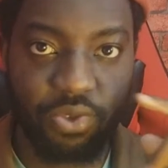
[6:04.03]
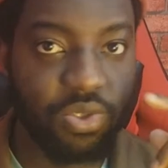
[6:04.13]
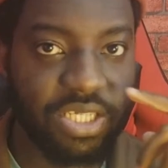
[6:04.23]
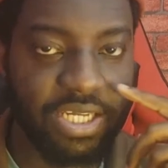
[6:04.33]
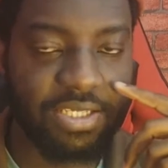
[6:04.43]
You
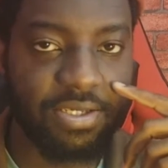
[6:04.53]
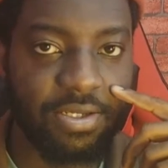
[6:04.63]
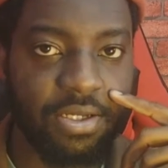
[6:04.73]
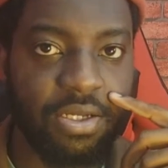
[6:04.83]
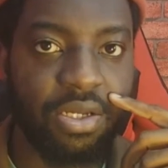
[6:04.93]
don't say it
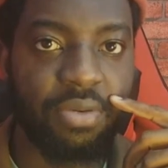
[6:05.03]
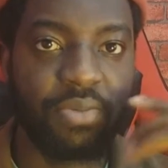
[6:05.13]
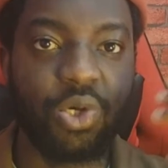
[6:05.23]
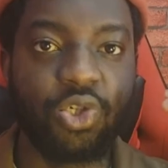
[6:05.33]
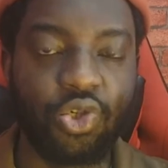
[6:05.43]

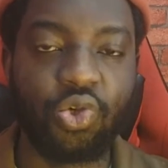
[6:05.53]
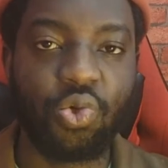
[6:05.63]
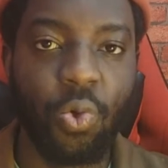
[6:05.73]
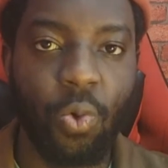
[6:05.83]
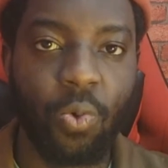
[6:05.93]
because you
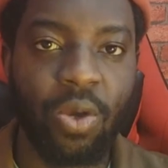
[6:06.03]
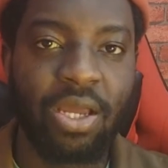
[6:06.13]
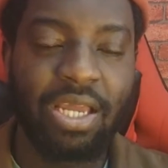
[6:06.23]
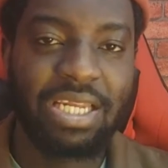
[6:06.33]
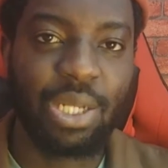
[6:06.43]
know
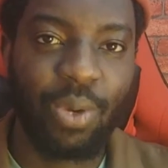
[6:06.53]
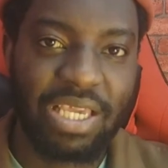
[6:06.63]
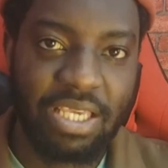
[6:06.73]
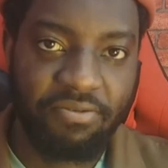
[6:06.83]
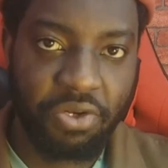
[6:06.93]
they were
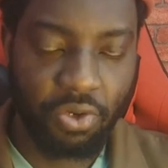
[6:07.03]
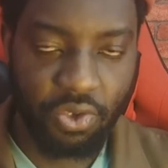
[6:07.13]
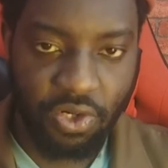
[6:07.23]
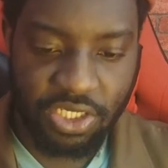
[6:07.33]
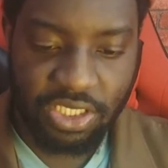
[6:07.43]
given
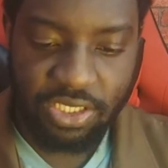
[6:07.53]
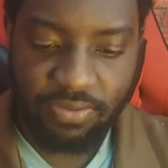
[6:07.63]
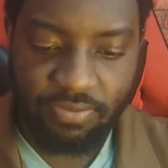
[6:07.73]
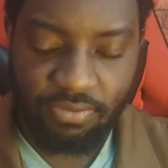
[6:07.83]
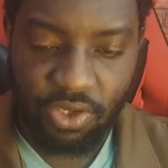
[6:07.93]
authority,
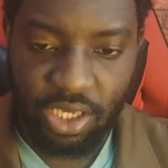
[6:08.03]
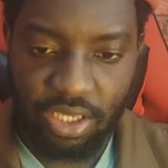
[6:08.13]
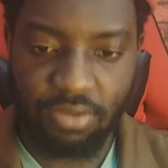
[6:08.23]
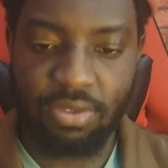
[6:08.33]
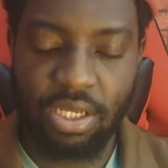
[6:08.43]

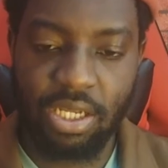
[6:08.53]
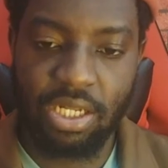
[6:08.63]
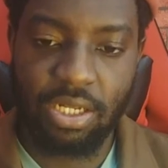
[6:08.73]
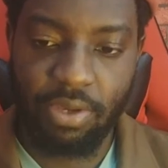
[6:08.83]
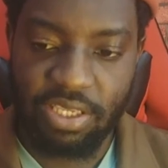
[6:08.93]
okay?
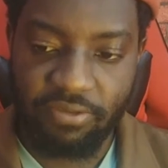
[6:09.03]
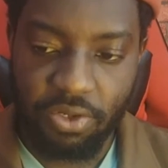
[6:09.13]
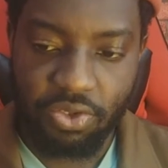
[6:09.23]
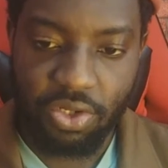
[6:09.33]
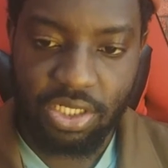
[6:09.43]
They were given
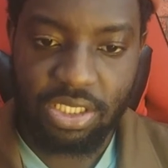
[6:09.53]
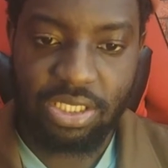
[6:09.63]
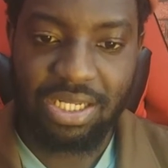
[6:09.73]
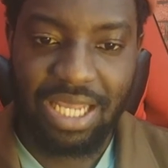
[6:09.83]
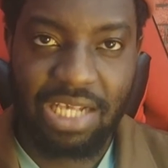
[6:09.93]

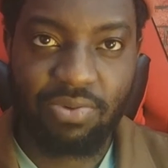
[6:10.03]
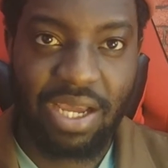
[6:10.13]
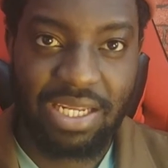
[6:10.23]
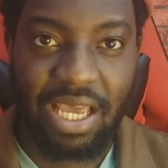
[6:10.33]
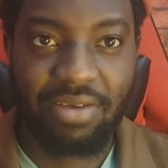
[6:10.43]
authority. That's
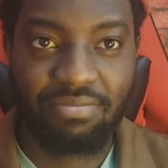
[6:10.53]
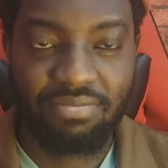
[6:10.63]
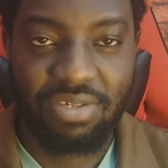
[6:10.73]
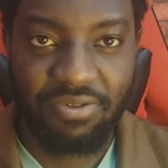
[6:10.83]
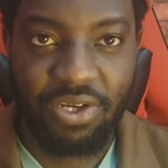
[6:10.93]
why they are
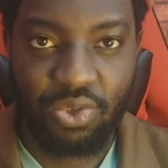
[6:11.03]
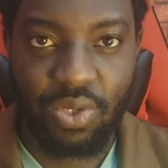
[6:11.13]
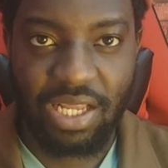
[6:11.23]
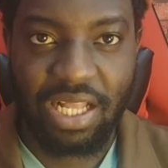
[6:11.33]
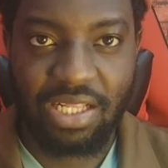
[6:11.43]
referred to
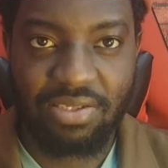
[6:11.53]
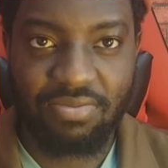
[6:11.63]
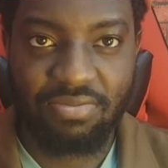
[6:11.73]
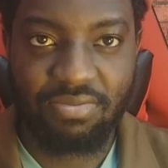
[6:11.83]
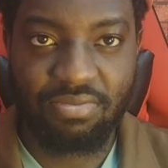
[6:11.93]
like that.
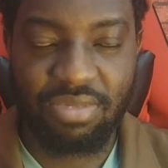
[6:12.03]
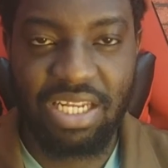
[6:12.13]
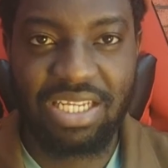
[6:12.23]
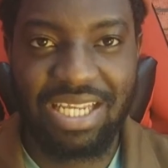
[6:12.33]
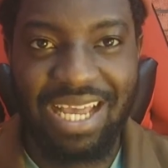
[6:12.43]

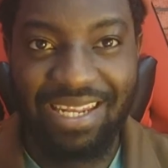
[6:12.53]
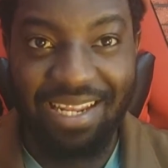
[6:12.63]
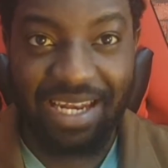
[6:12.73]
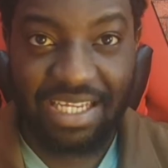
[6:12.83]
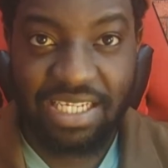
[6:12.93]
Meaning they are the
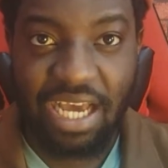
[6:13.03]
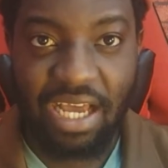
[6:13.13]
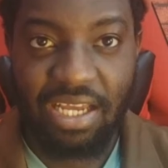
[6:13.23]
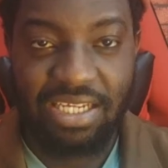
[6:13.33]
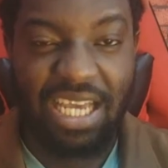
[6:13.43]
leader.
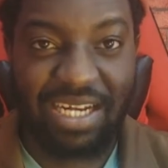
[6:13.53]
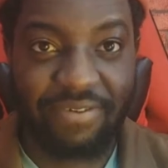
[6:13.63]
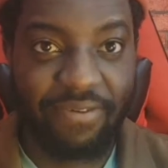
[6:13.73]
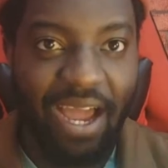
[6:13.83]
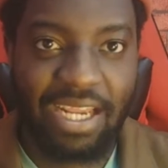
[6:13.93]
They are
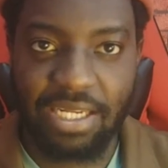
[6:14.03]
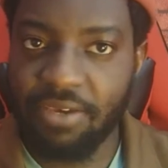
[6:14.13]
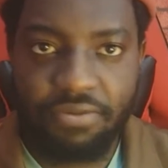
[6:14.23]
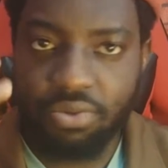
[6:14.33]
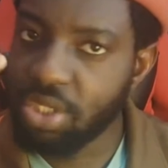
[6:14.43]
divine.
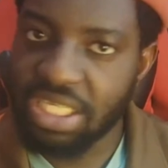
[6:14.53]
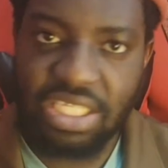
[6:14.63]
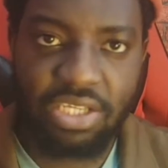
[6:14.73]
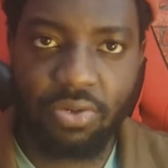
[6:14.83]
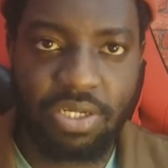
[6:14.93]
Even you can
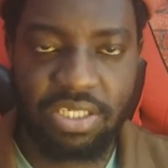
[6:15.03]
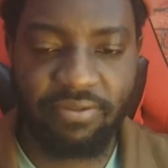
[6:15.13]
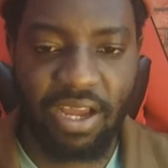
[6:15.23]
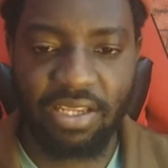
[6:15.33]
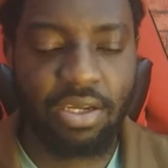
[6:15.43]
say someone is
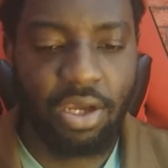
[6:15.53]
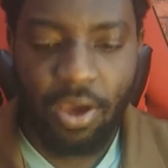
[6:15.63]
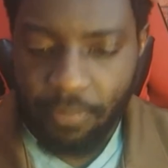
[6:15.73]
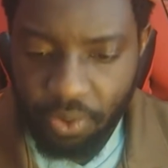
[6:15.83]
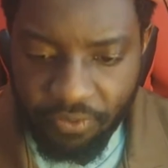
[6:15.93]
divine.
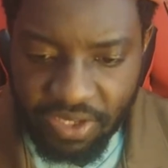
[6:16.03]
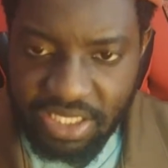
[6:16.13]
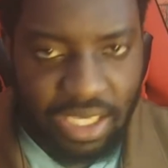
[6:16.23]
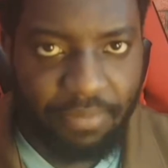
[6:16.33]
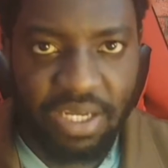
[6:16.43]

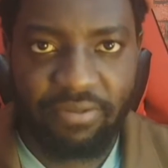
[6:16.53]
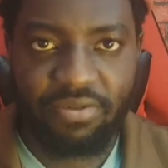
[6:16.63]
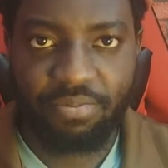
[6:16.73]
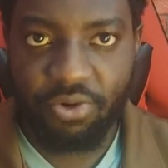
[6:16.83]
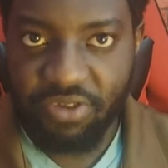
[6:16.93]
Prophets
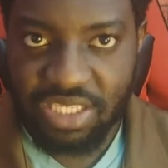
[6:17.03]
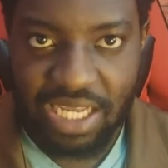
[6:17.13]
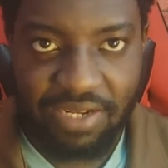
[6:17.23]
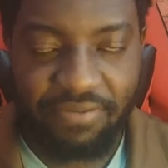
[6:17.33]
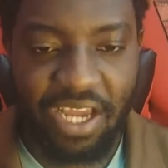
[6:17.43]

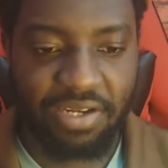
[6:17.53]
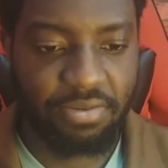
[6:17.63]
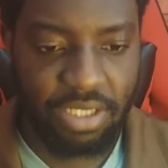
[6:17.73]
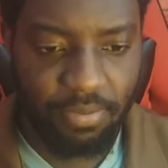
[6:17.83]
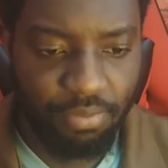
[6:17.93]
are divine.
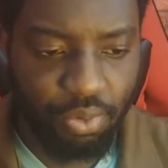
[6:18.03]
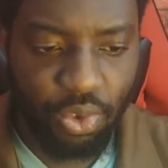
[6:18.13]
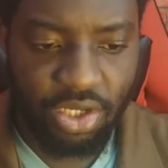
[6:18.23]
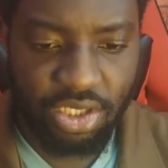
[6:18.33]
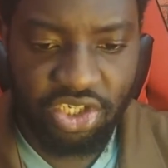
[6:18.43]
The
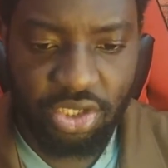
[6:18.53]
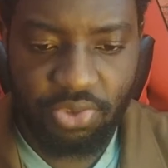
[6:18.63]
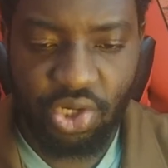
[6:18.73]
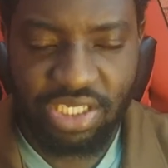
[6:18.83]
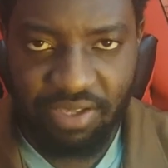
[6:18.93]
book, the
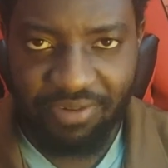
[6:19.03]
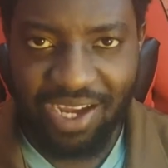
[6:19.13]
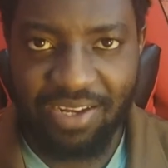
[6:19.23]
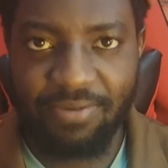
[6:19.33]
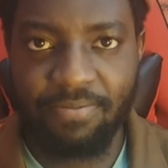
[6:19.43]
scripture is
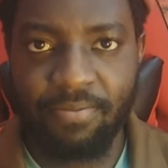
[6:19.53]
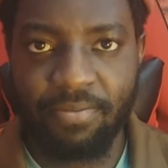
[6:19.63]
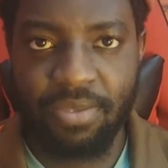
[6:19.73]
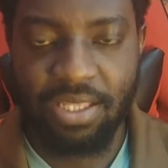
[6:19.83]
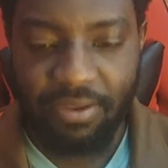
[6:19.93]
divine.
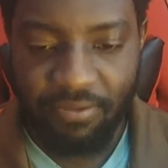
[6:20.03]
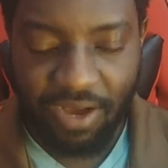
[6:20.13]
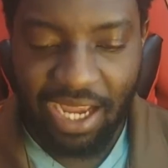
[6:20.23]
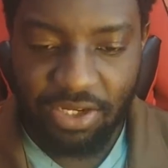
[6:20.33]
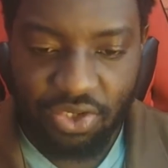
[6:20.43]

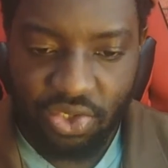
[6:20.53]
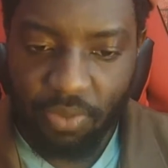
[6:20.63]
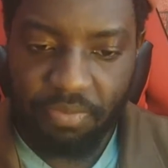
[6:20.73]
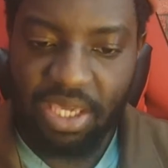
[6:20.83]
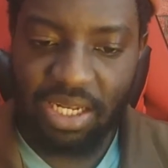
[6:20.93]
Divine does
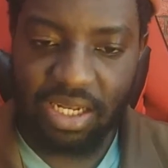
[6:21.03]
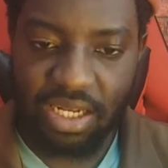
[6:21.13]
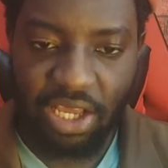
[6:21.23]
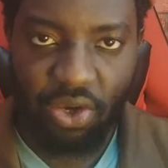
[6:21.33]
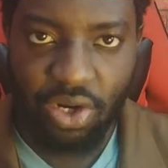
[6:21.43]
not mean
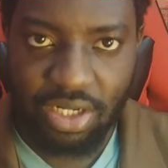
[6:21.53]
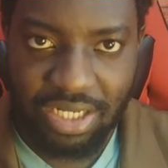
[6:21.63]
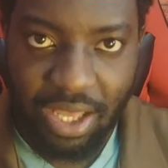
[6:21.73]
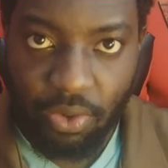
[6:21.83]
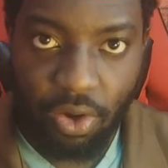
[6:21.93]
that you are
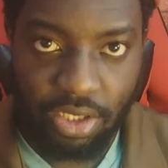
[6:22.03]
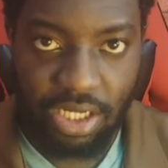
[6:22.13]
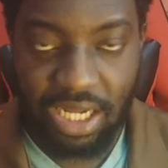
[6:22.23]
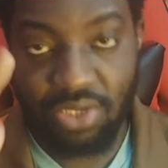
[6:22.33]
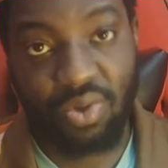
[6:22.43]
the God.
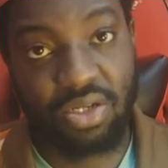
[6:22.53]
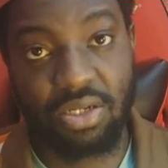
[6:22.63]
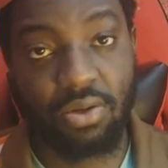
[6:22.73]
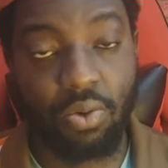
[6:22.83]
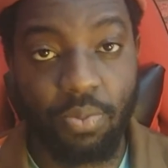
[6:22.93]
That's
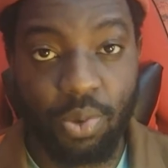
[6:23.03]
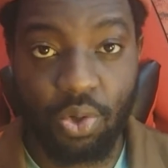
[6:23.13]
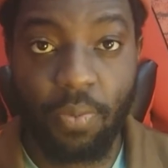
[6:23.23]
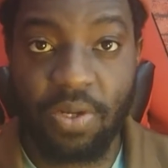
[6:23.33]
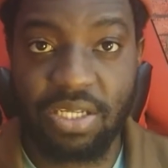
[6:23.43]
what the
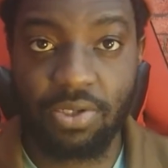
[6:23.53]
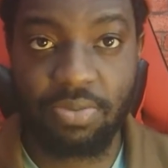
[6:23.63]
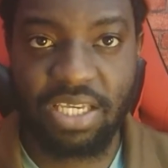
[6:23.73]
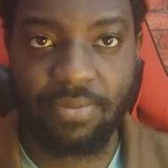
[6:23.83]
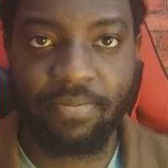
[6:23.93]
whole point I was
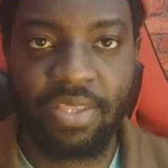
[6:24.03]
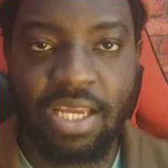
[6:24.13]
making.